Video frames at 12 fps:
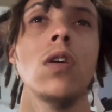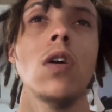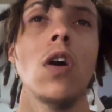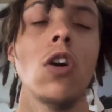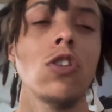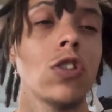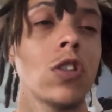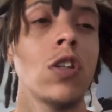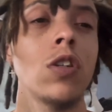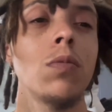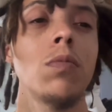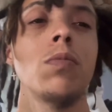I'll just
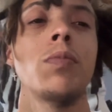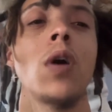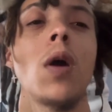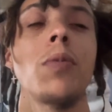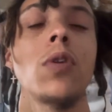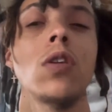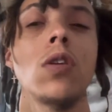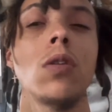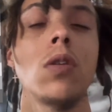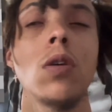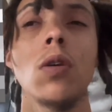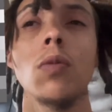keep popping in.
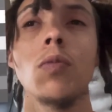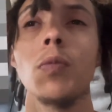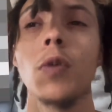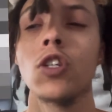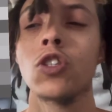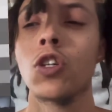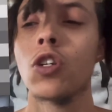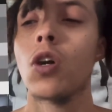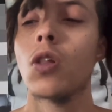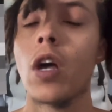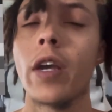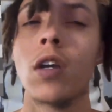But make sure y'all
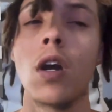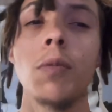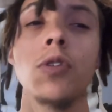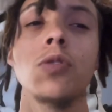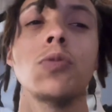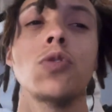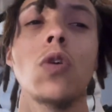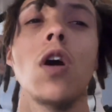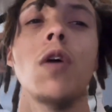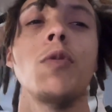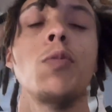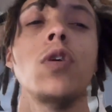like, comment,
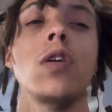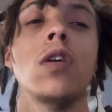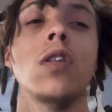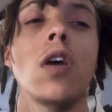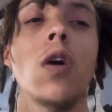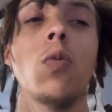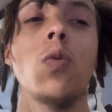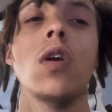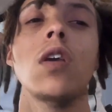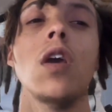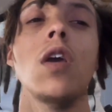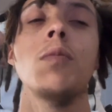subscribe, and we hit that
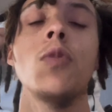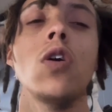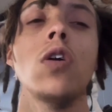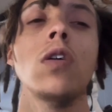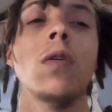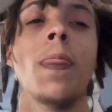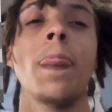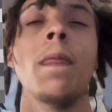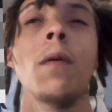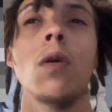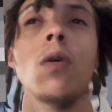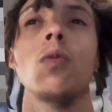1K mark.
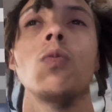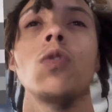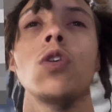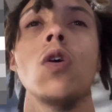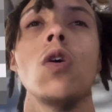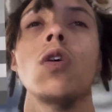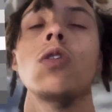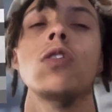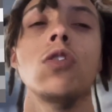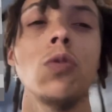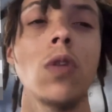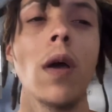We gonna
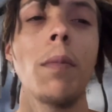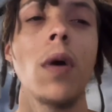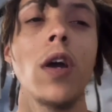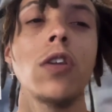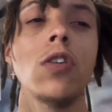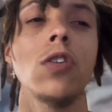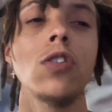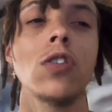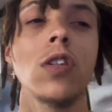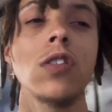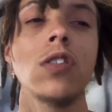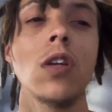do that binder and
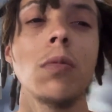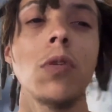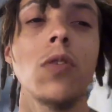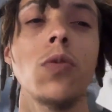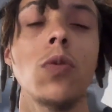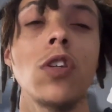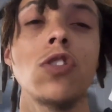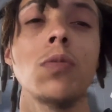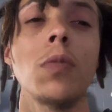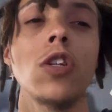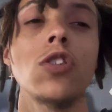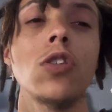trans tape giveaway, so
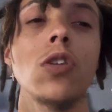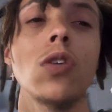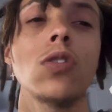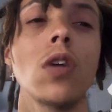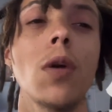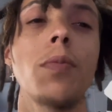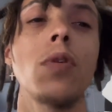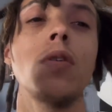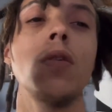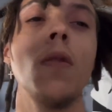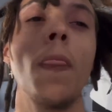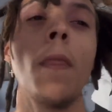make sure y'all tap in.
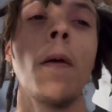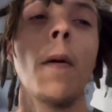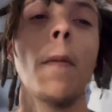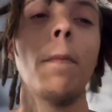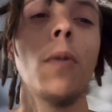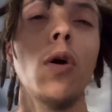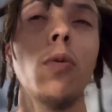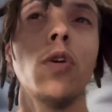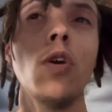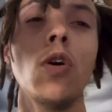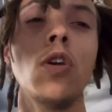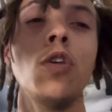But we
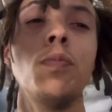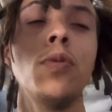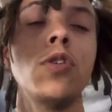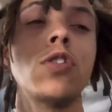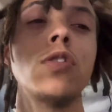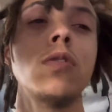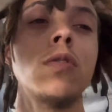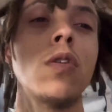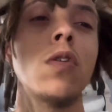gonna keep pushing.